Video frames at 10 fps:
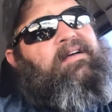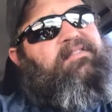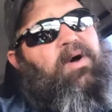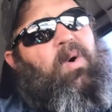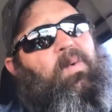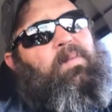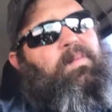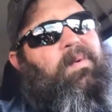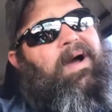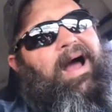So
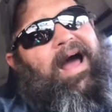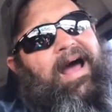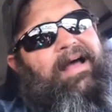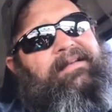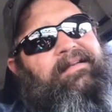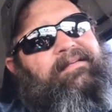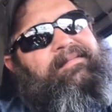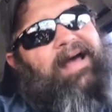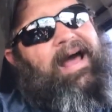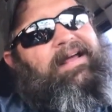
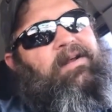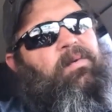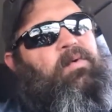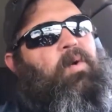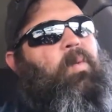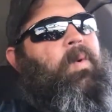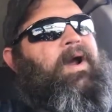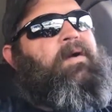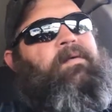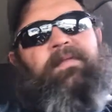I don't know
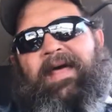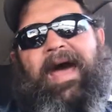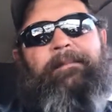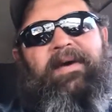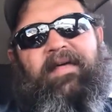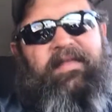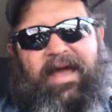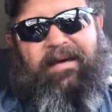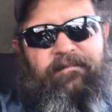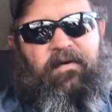where that myth
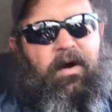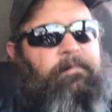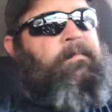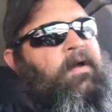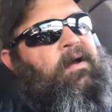came from.